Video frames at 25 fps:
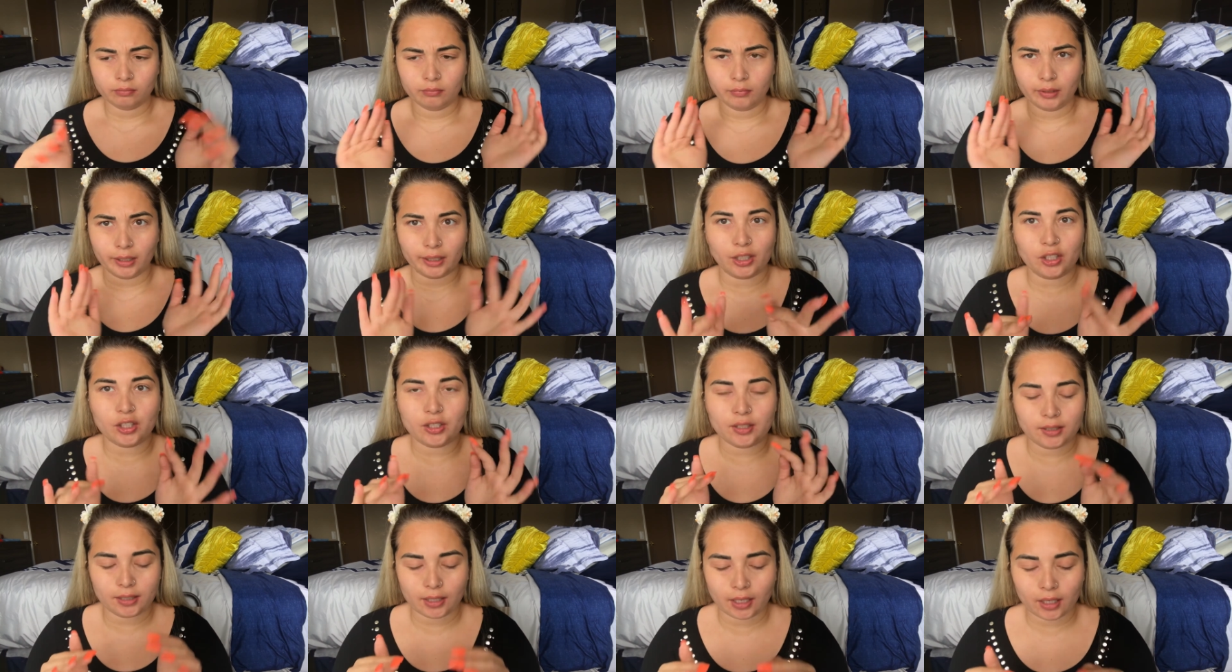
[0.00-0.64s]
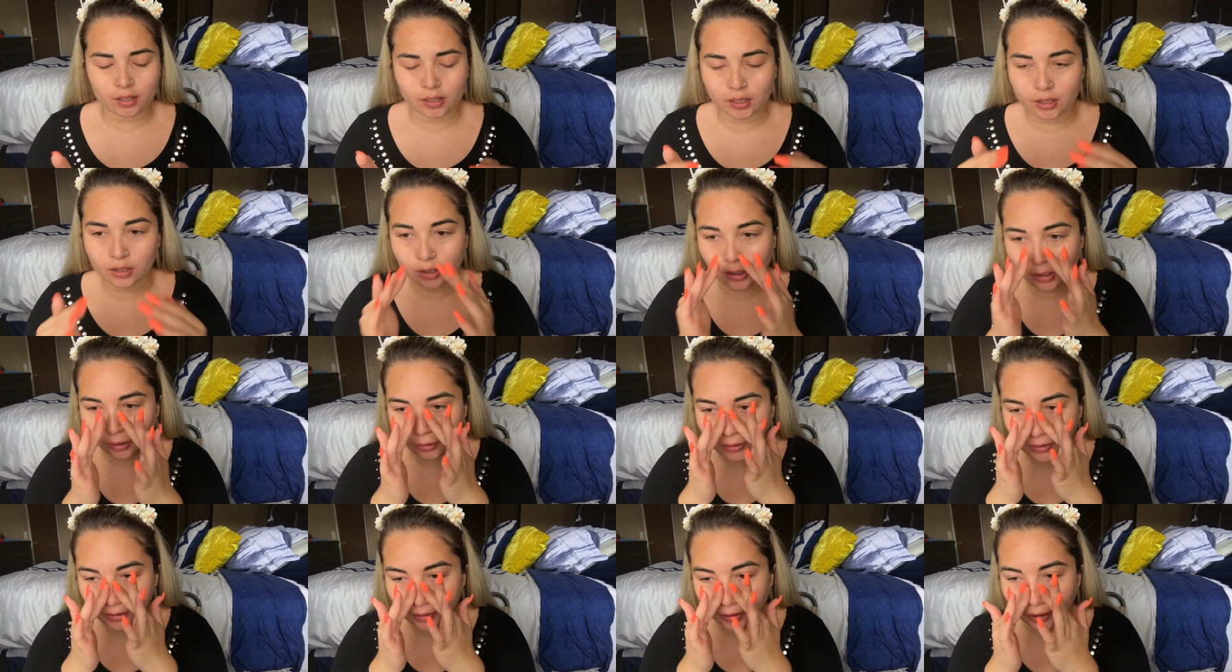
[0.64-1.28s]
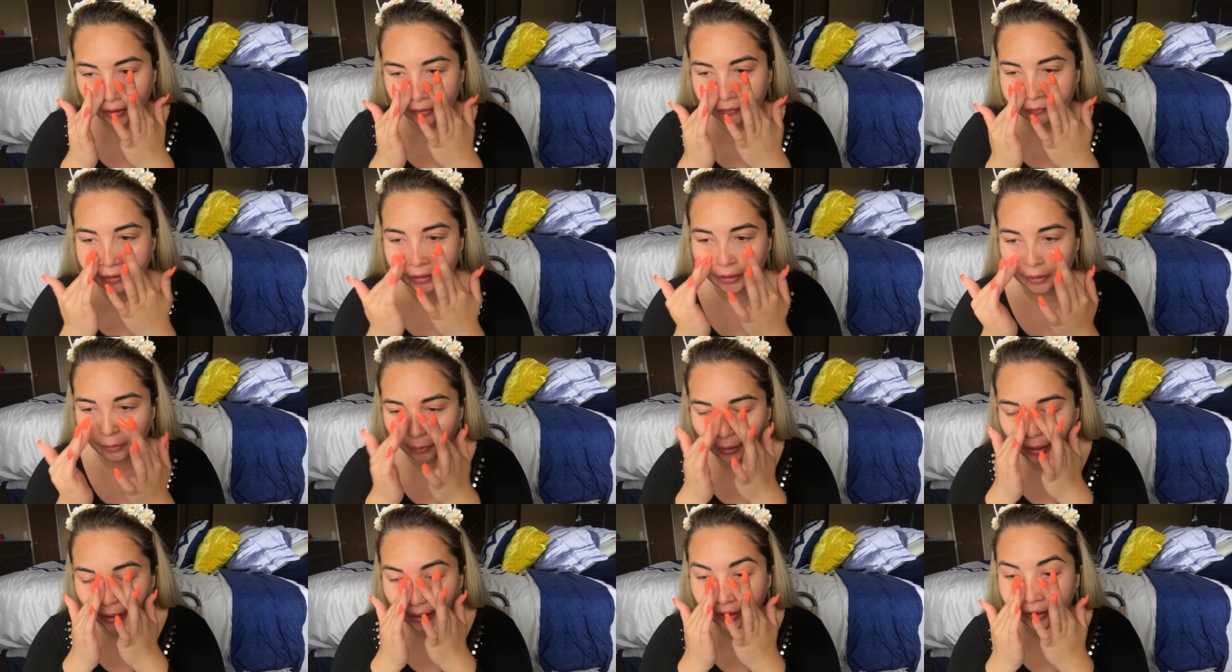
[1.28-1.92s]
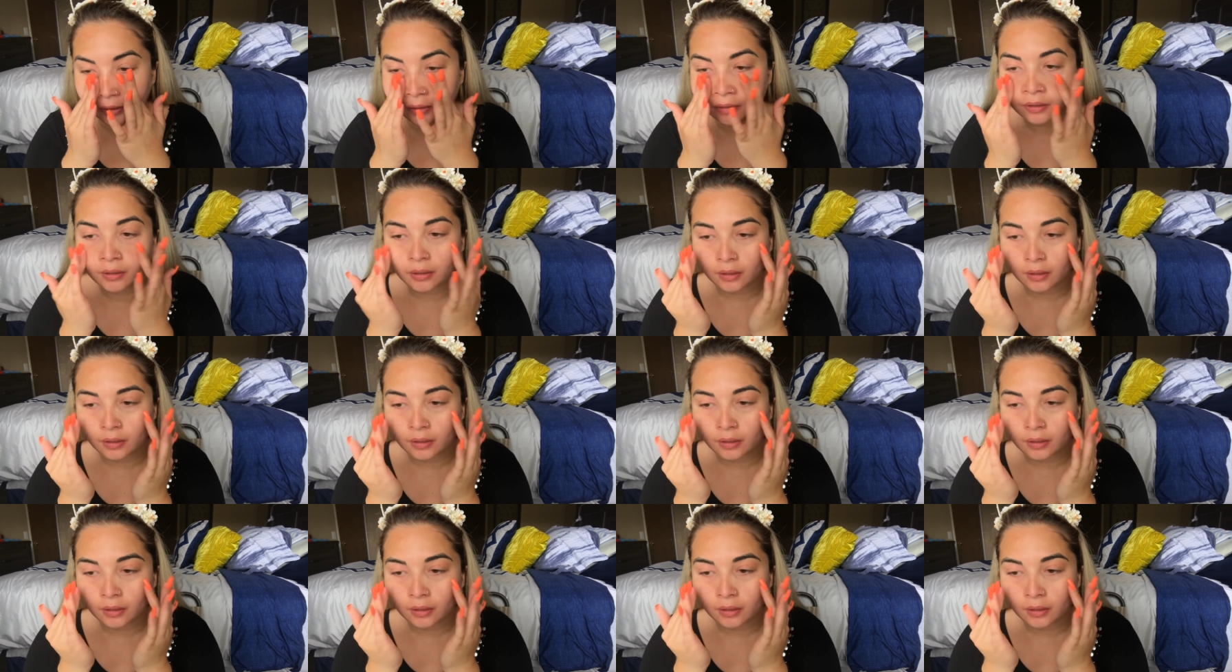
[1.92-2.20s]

Like it just sinks into your skin right away.